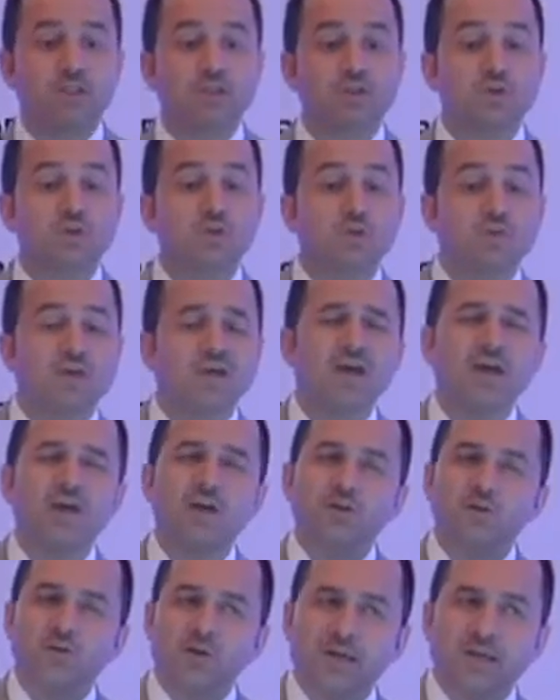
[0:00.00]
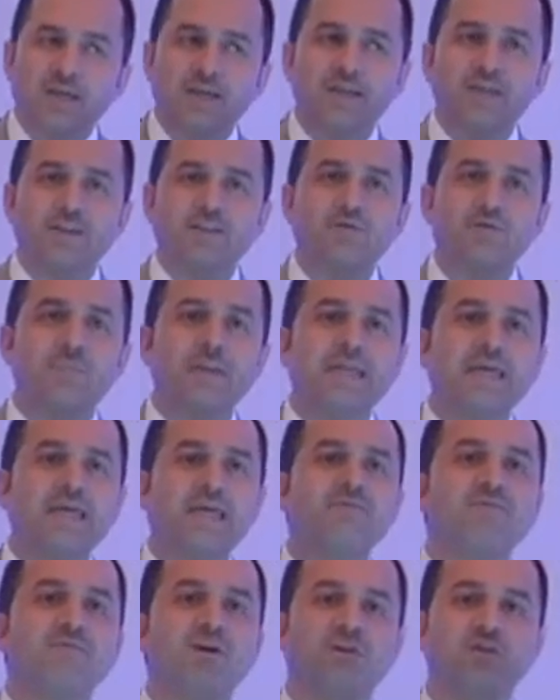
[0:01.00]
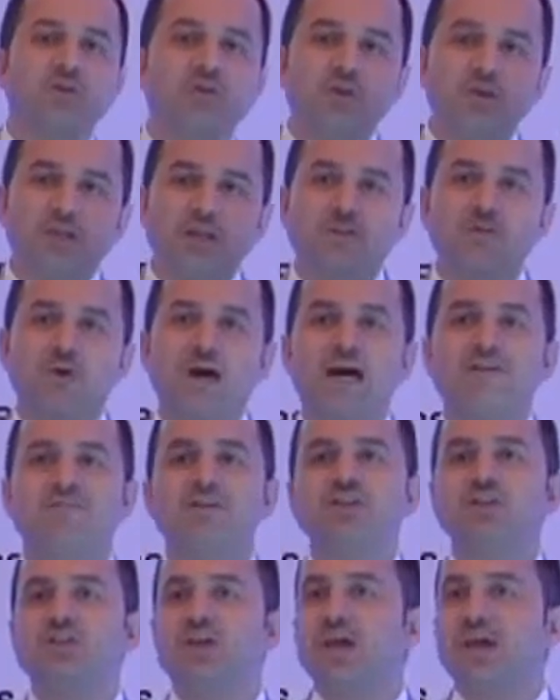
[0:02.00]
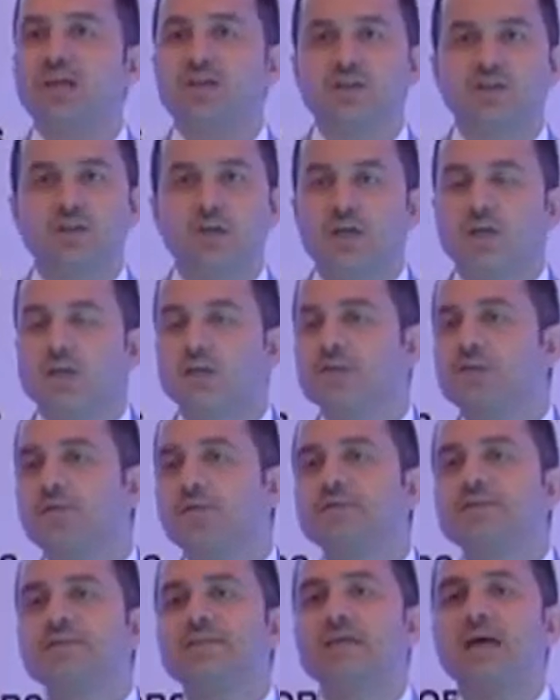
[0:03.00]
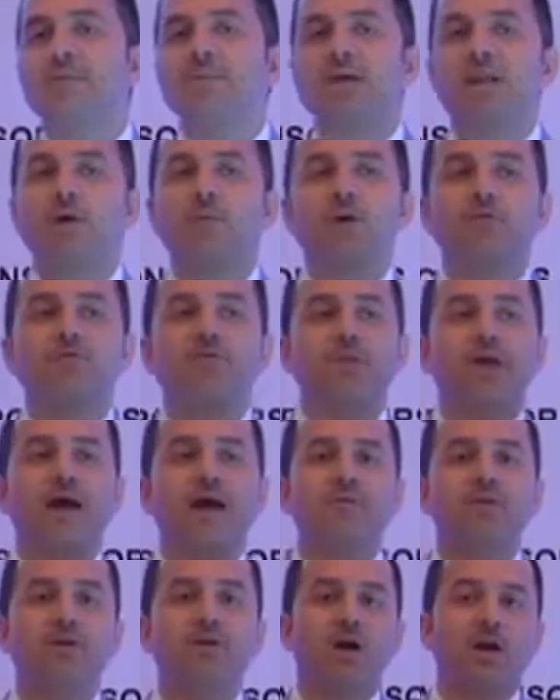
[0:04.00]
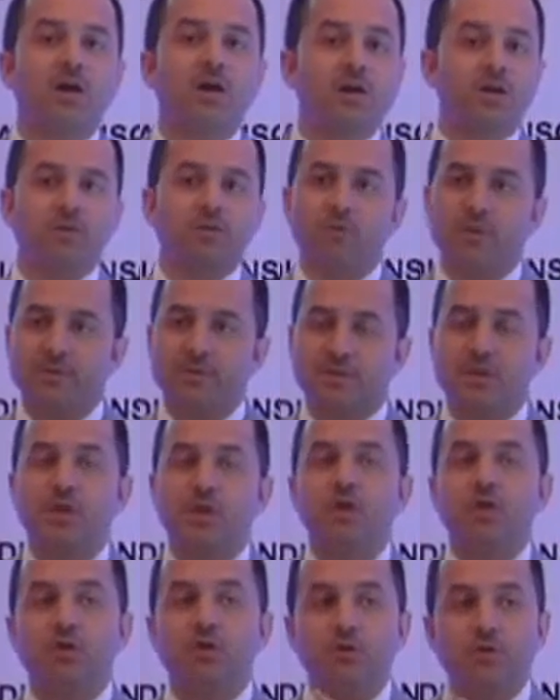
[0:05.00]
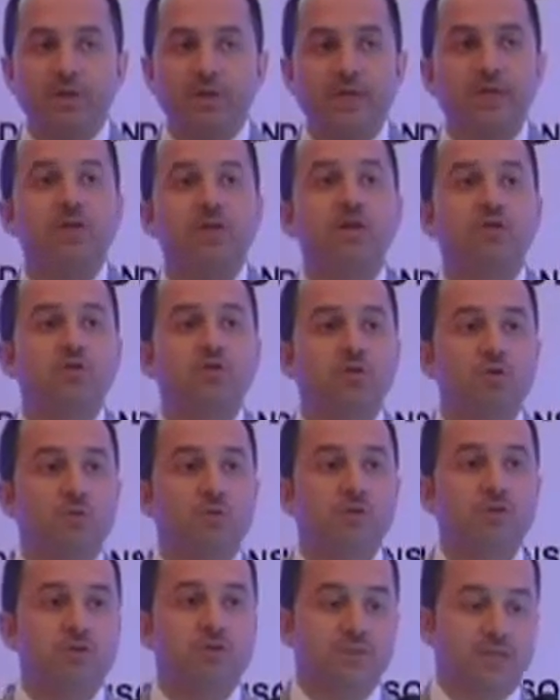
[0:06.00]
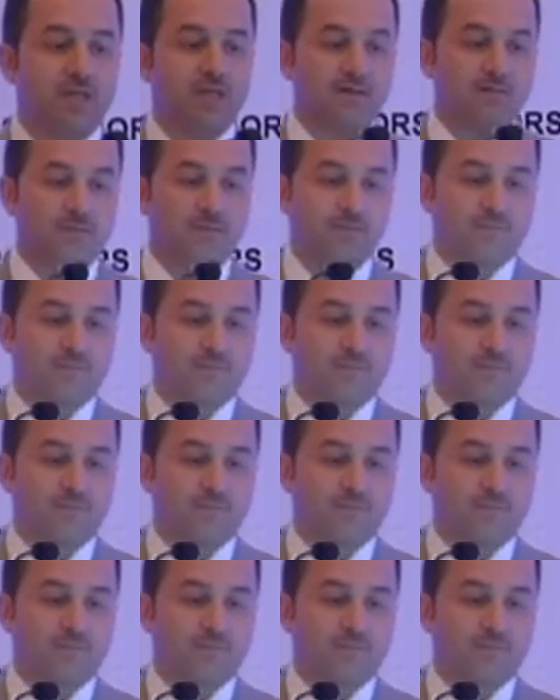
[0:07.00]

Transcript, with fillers: Two, you really need to believe that you need to have a change. Don't say, I'm going to wait for the other guy going to do it. You need to do it yourself.